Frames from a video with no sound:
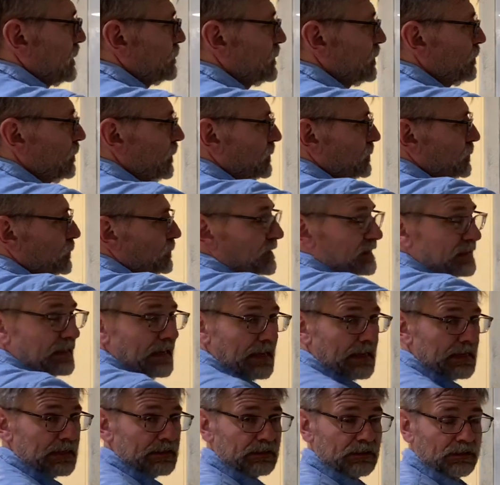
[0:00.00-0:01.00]
we want to
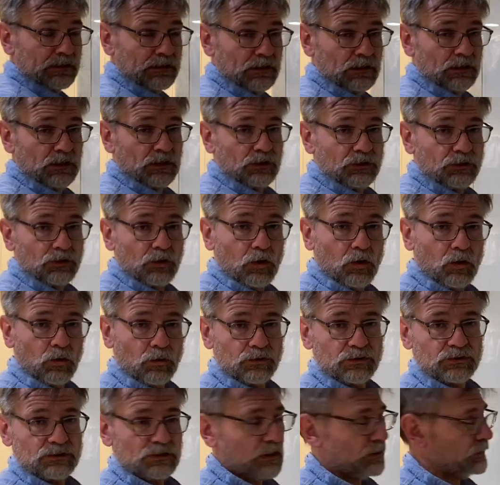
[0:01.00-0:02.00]
retain the
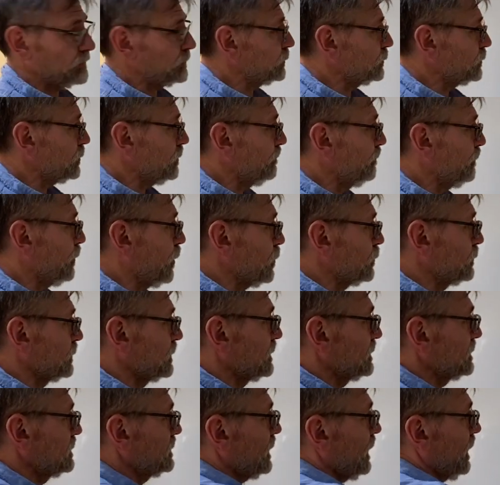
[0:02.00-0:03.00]
horizontal
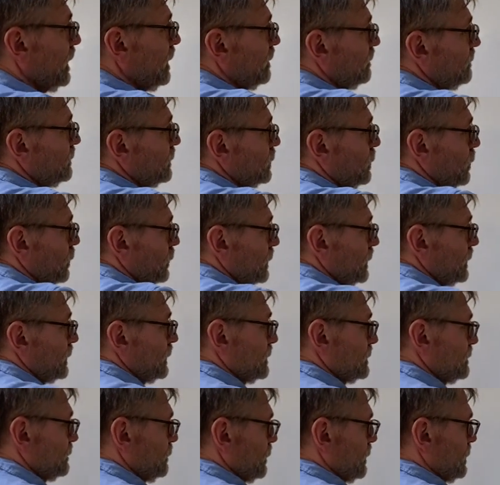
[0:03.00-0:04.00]
component of the
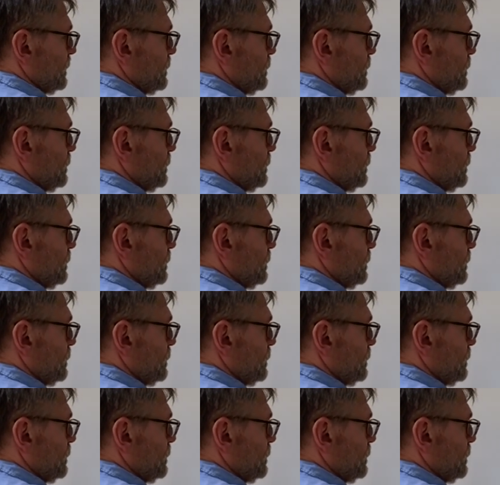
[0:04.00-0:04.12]
Coriolis force.